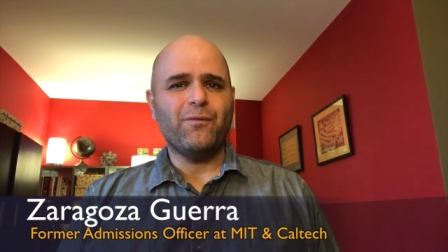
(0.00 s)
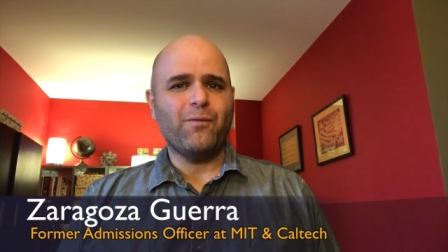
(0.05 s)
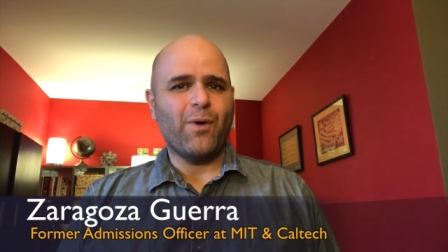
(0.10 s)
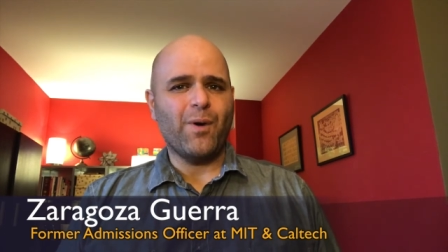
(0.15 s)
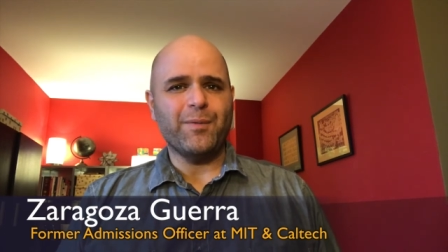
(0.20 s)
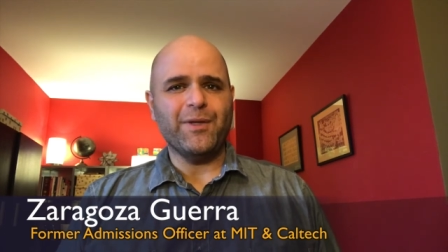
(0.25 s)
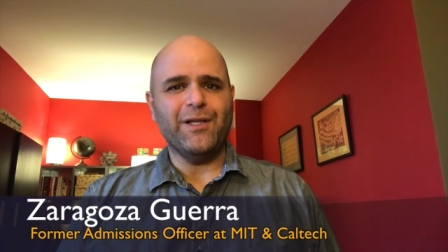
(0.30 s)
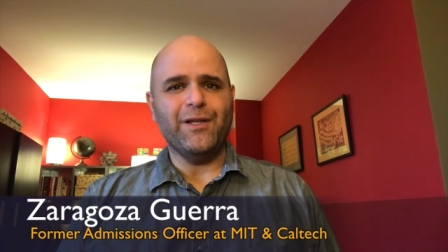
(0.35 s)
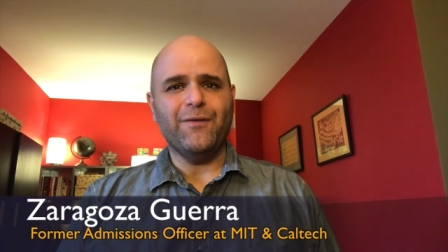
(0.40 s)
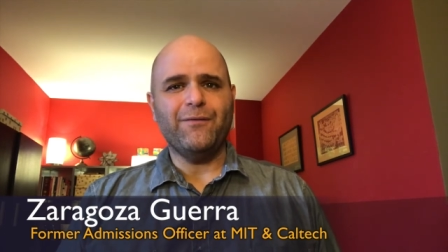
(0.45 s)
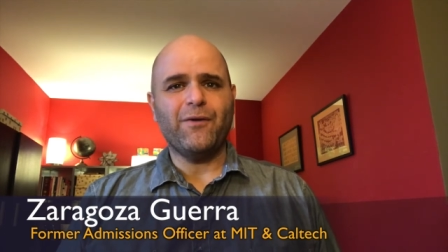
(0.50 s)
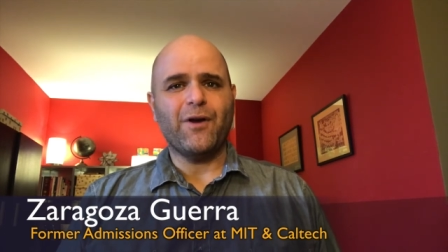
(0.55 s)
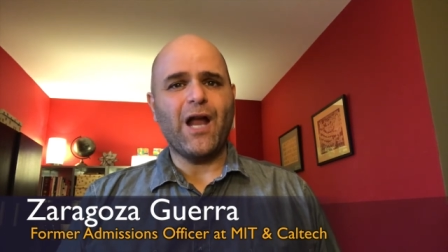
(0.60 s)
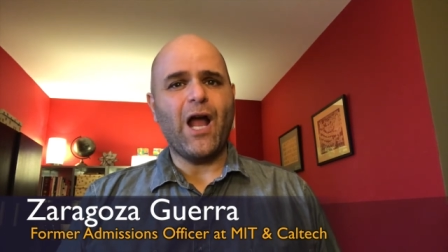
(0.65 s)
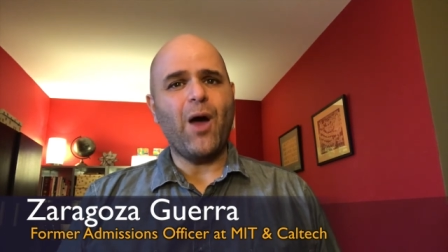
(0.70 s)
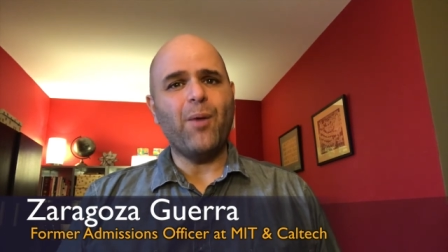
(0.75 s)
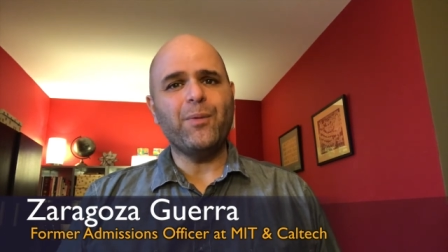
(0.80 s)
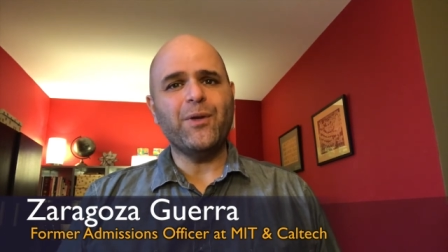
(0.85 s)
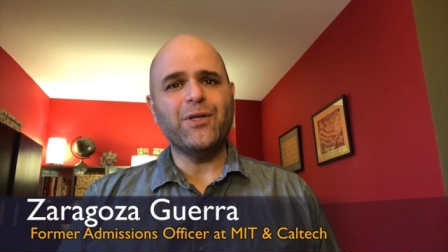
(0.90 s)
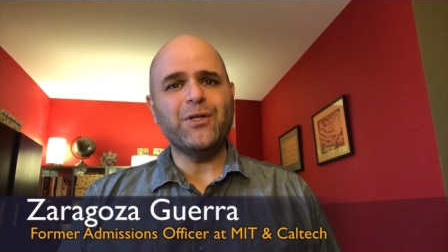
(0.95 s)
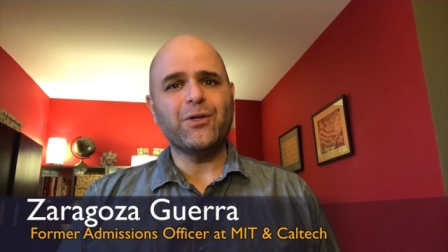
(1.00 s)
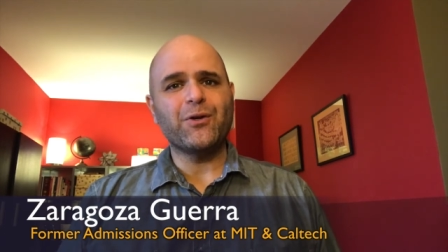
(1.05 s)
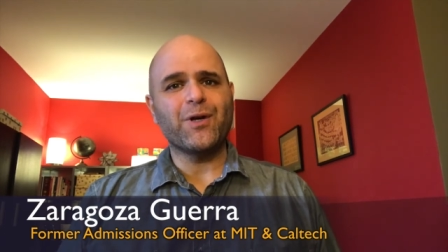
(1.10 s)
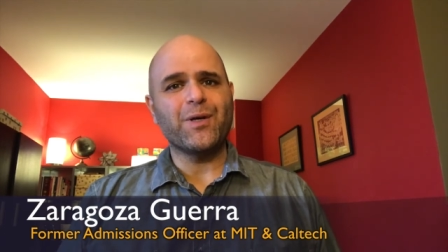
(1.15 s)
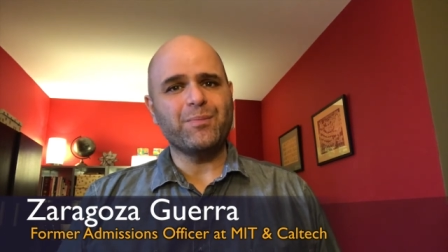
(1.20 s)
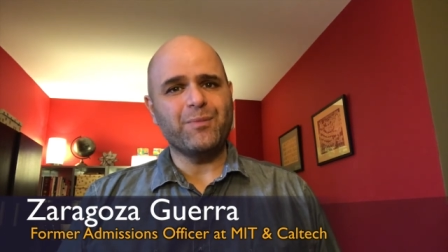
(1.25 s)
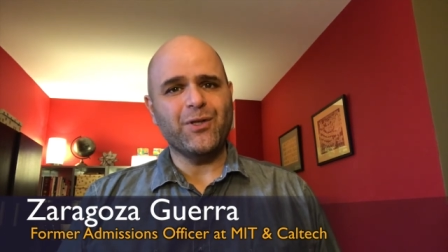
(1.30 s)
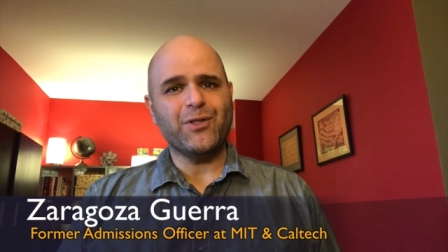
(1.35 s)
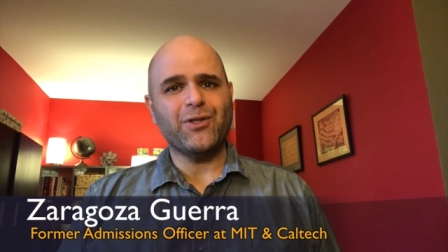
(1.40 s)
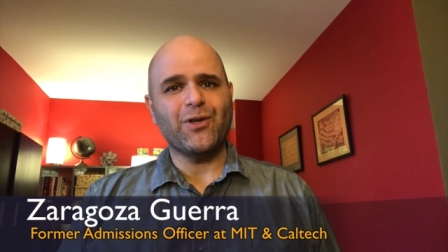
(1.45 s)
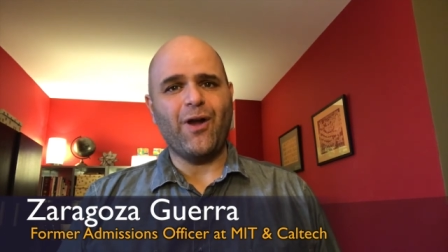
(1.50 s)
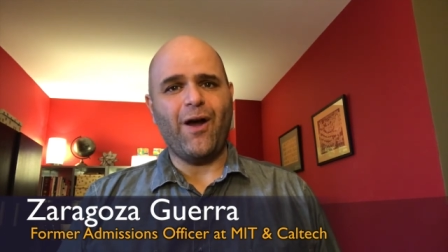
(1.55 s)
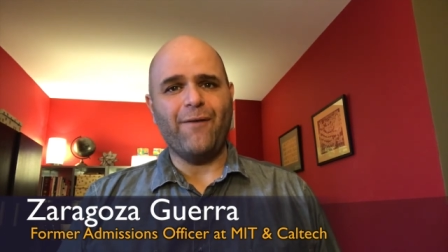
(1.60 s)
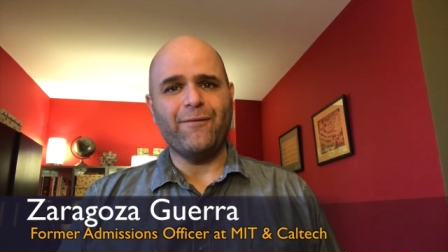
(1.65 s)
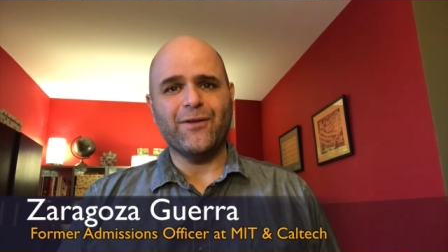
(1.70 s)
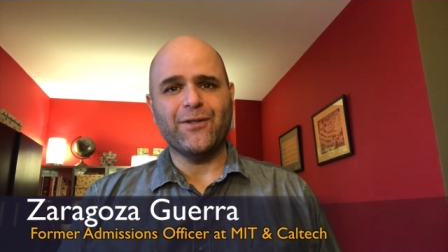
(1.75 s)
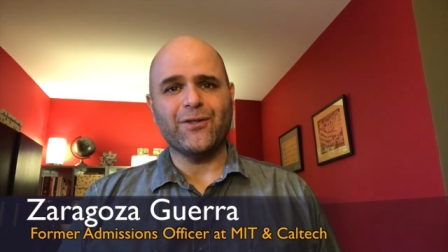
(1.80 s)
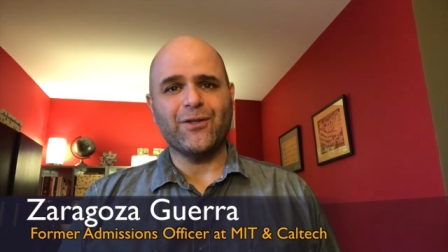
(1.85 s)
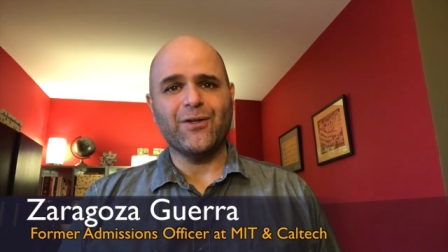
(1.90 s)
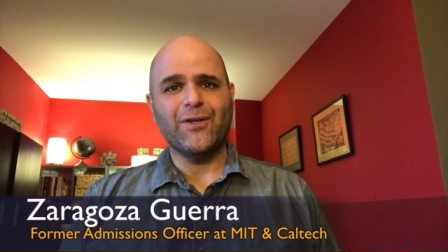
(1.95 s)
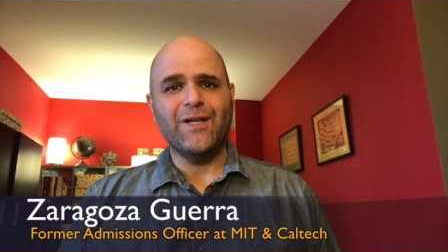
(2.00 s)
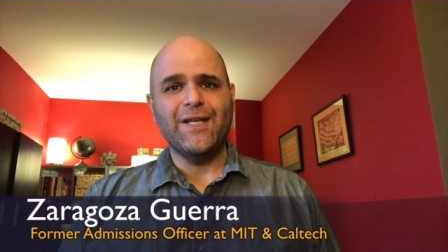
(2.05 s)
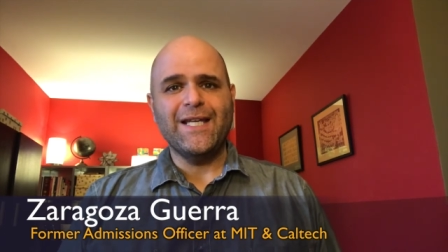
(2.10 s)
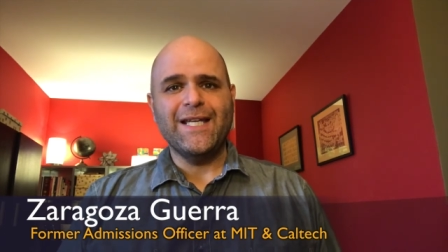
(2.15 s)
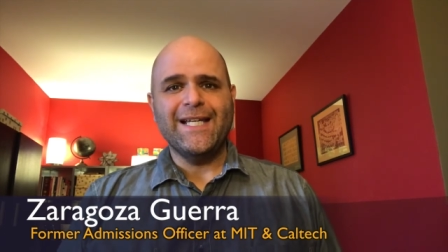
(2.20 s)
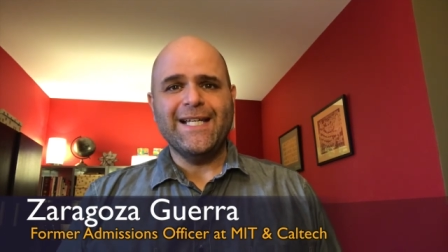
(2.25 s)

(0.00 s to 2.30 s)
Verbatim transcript: formula for helping your admission officer